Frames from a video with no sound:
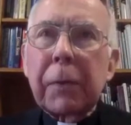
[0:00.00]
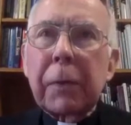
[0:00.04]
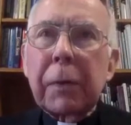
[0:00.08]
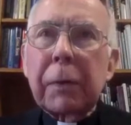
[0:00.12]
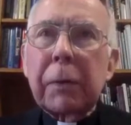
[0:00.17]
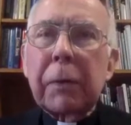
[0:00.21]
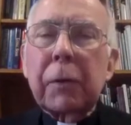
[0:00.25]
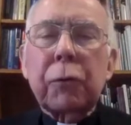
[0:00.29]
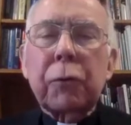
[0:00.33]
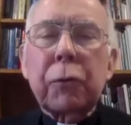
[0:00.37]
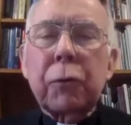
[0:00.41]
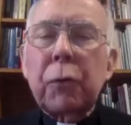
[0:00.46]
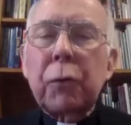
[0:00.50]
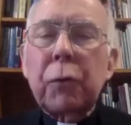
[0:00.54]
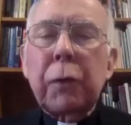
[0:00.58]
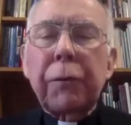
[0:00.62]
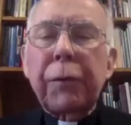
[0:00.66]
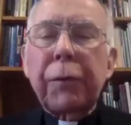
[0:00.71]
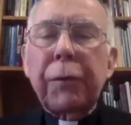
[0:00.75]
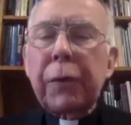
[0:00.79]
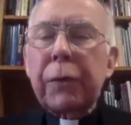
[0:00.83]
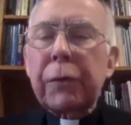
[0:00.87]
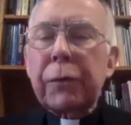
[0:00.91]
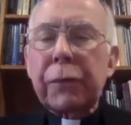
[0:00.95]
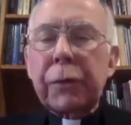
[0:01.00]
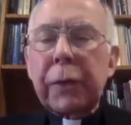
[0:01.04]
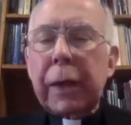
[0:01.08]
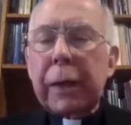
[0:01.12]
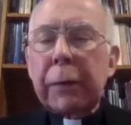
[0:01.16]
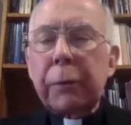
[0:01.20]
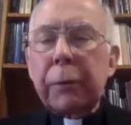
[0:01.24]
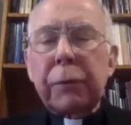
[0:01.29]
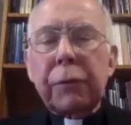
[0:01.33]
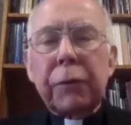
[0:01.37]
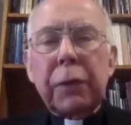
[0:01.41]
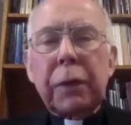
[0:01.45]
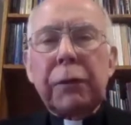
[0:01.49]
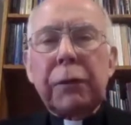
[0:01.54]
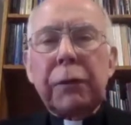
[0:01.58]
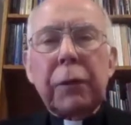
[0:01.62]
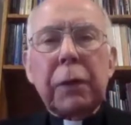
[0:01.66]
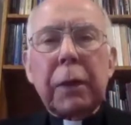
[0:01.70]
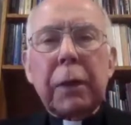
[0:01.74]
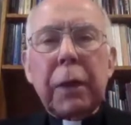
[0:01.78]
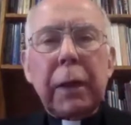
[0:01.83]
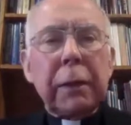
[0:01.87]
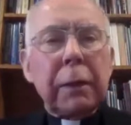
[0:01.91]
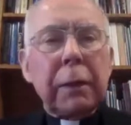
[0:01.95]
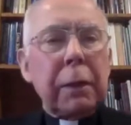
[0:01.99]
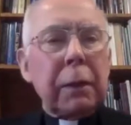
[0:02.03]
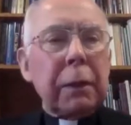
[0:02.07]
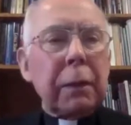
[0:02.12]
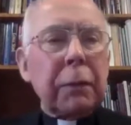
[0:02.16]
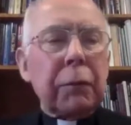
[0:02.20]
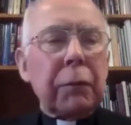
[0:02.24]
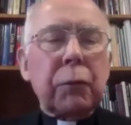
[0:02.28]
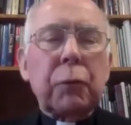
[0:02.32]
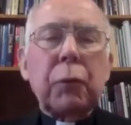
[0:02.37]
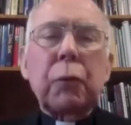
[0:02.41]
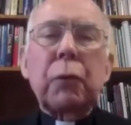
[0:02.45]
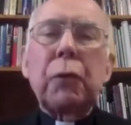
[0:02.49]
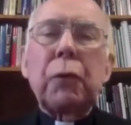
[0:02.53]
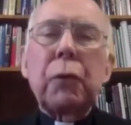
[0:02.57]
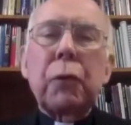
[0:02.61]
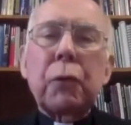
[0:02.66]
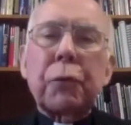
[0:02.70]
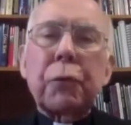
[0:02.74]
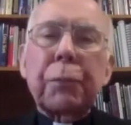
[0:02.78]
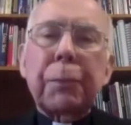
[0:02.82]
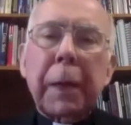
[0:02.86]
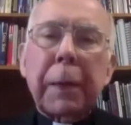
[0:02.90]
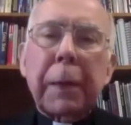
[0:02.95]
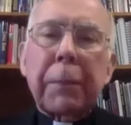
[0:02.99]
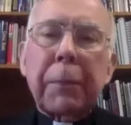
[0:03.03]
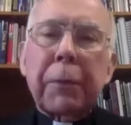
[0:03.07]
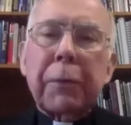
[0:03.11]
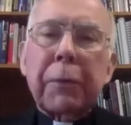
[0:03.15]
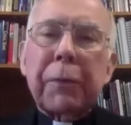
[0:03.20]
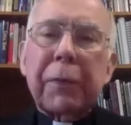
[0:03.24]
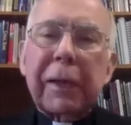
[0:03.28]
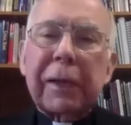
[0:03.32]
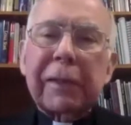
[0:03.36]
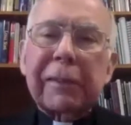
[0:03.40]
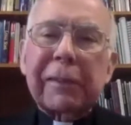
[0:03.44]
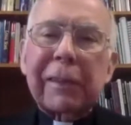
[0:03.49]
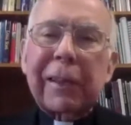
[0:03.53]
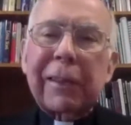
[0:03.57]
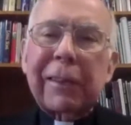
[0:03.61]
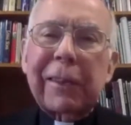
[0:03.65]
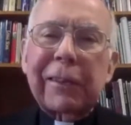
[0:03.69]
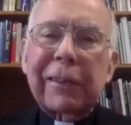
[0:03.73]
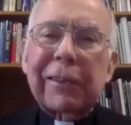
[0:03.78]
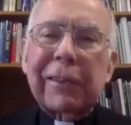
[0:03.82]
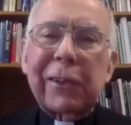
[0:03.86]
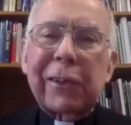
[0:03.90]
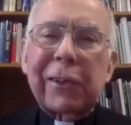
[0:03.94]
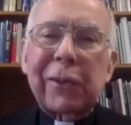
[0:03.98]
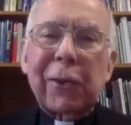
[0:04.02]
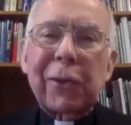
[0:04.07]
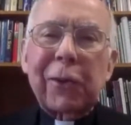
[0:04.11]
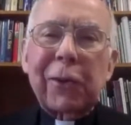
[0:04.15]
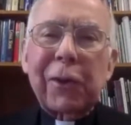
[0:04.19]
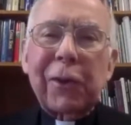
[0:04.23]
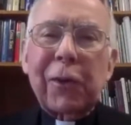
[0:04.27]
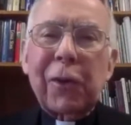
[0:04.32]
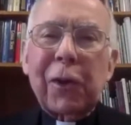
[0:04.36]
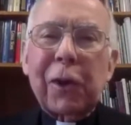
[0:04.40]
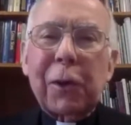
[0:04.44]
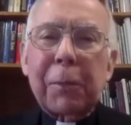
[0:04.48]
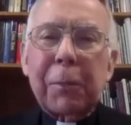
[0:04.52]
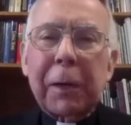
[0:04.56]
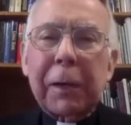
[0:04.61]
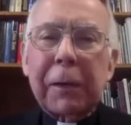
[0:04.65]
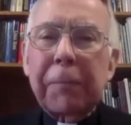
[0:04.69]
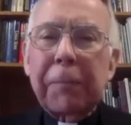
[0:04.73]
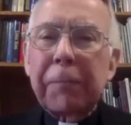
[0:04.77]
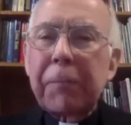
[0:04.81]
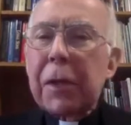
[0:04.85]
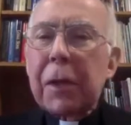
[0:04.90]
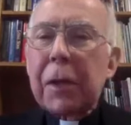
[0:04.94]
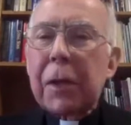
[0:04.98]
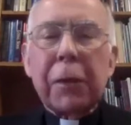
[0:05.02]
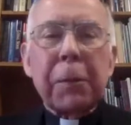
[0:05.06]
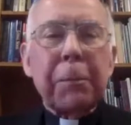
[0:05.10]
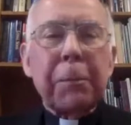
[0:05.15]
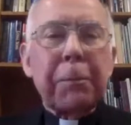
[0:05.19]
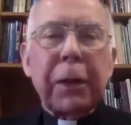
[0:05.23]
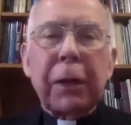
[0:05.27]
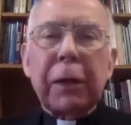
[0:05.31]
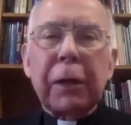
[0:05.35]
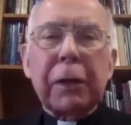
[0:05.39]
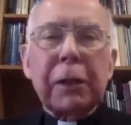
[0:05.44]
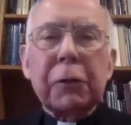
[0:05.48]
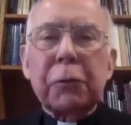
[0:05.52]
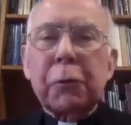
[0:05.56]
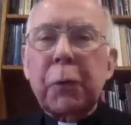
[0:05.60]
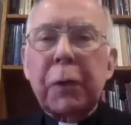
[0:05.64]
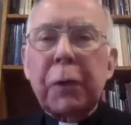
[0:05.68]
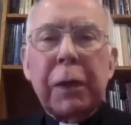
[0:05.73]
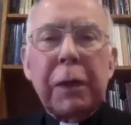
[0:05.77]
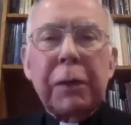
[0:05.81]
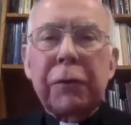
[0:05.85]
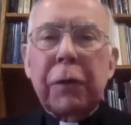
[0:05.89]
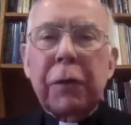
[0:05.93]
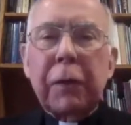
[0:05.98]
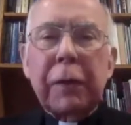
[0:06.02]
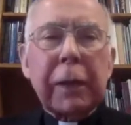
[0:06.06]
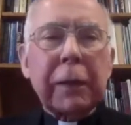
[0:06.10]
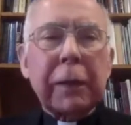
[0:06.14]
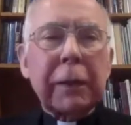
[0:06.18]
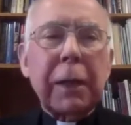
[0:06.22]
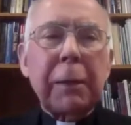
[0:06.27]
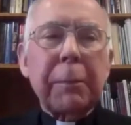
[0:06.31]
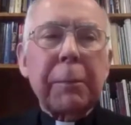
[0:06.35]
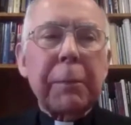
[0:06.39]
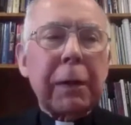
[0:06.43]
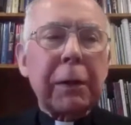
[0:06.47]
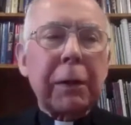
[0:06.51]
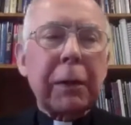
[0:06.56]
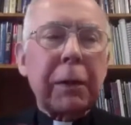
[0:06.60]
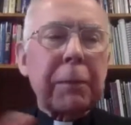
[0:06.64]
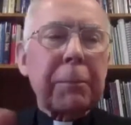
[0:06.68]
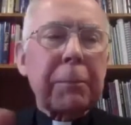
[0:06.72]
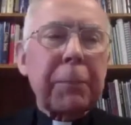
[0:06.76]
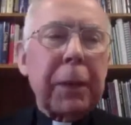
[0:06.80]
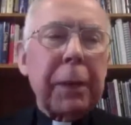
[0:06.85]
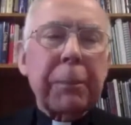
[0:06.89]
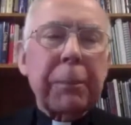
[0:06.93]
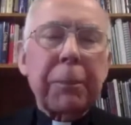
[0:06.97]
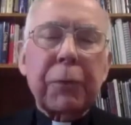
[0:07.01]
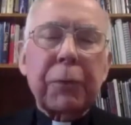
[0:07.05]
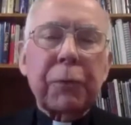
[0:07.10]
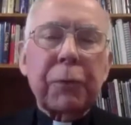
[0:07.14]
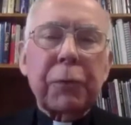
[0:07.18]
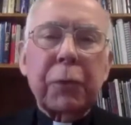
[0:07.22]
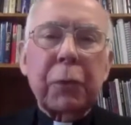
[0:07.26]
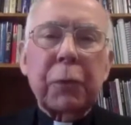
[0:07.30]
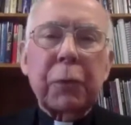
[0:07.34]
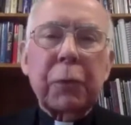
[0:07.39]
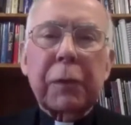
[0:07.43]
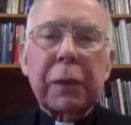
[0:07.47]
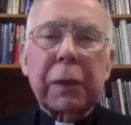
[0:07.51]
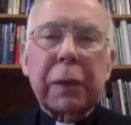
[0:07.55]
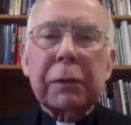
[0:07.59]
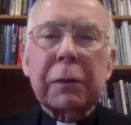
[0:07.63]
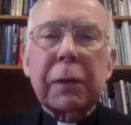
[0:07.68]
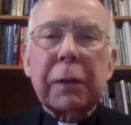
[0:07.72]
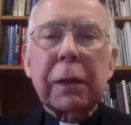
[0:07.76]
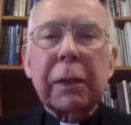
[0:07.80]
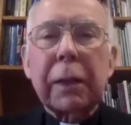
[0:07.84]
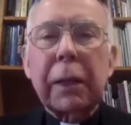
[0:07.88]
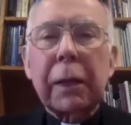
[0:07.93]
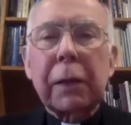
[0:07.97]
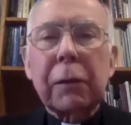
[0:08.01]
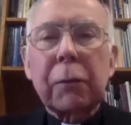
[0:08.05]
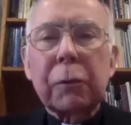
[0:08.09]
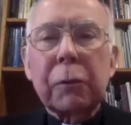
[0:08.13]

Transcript: The student affairs side was easy. You had the student newspaper and things like this that told you all about it. The buildings were easy. That came out of the papers too and things like that.